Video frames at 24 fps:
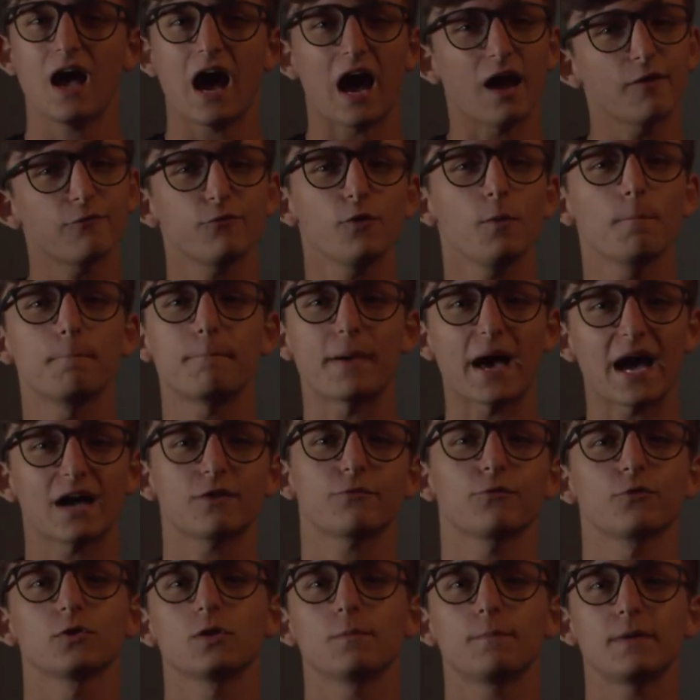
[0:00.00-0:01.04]
I feel
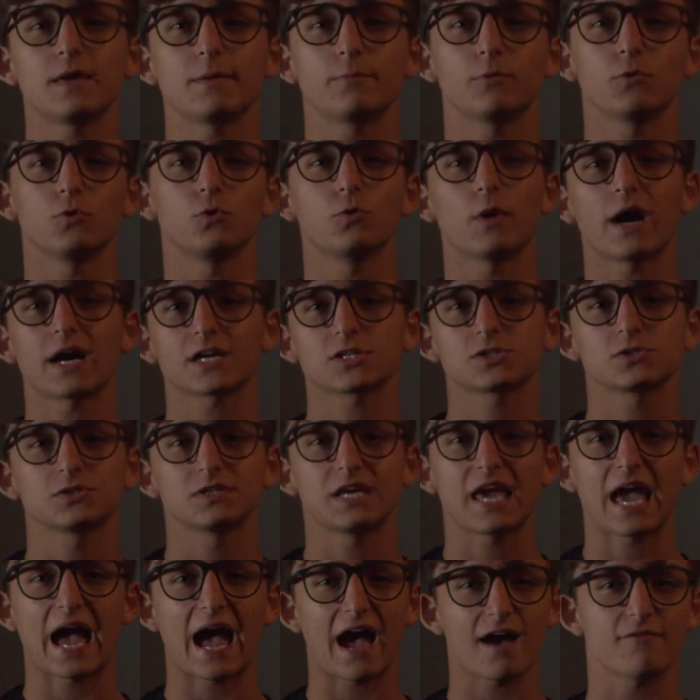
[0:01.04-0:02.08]
bad for the people who
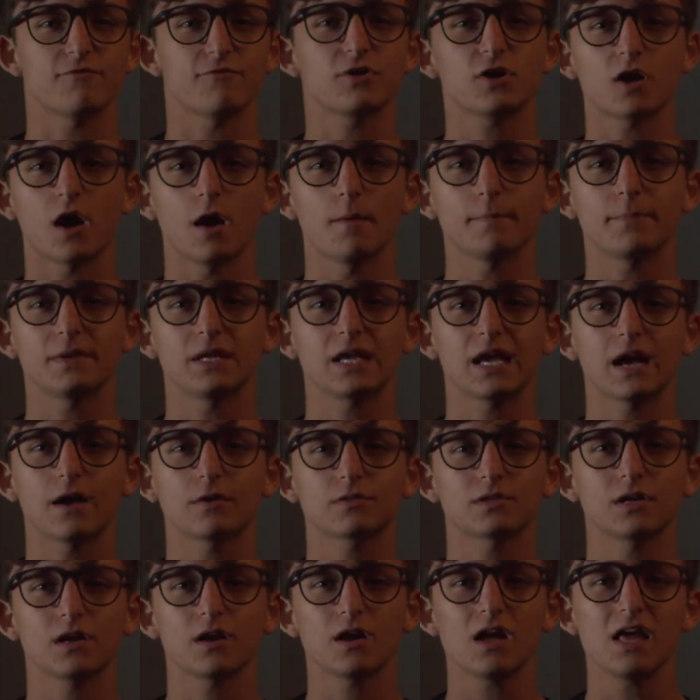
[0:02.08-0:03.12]
actually have a company
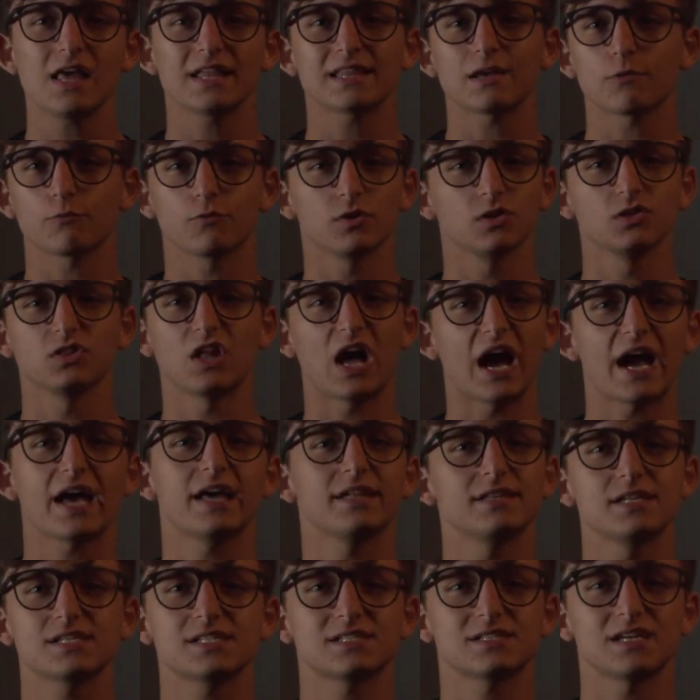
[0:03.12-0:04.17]
out there that rely
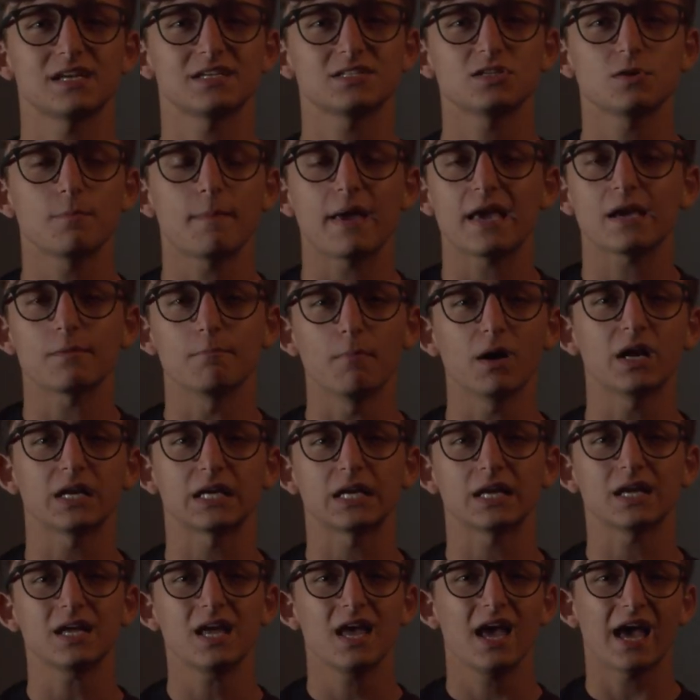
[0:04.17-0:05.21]
on this thing to make
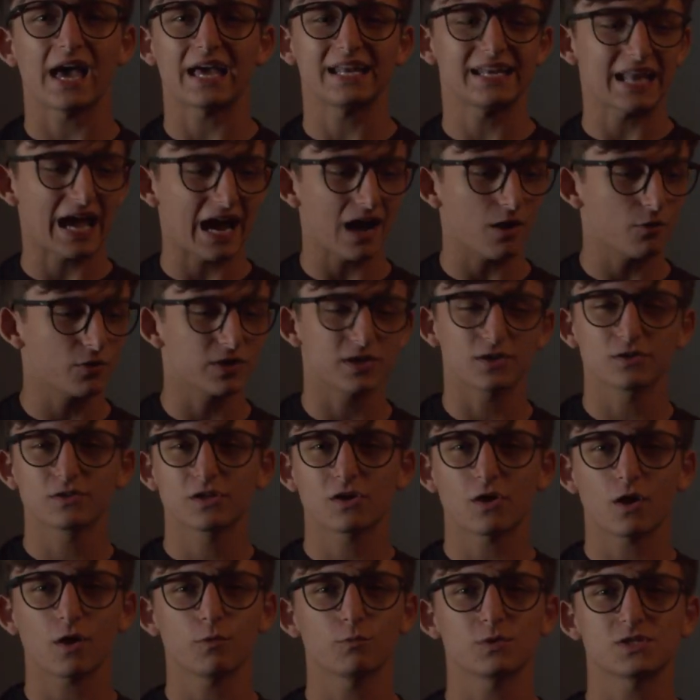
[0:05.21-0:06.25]
money, and now here
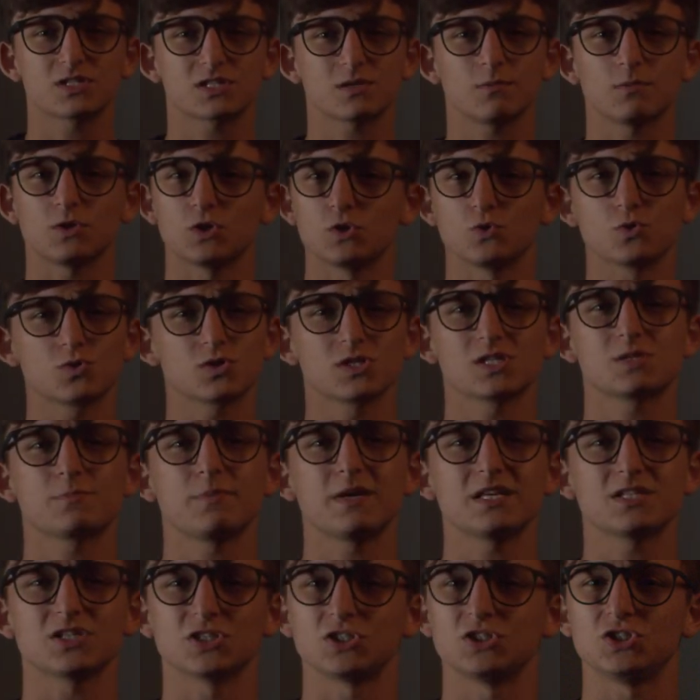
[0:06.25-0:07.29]
they are with some useless
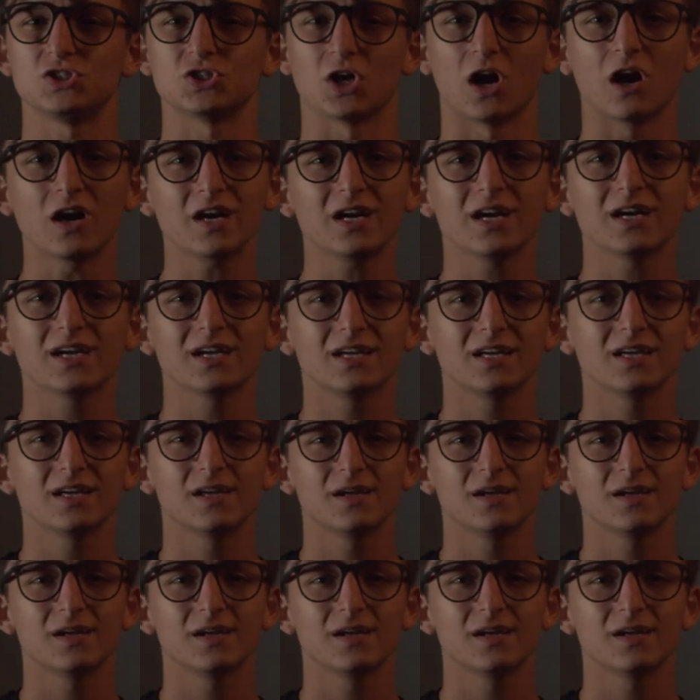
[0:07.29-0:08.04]
piece of junk.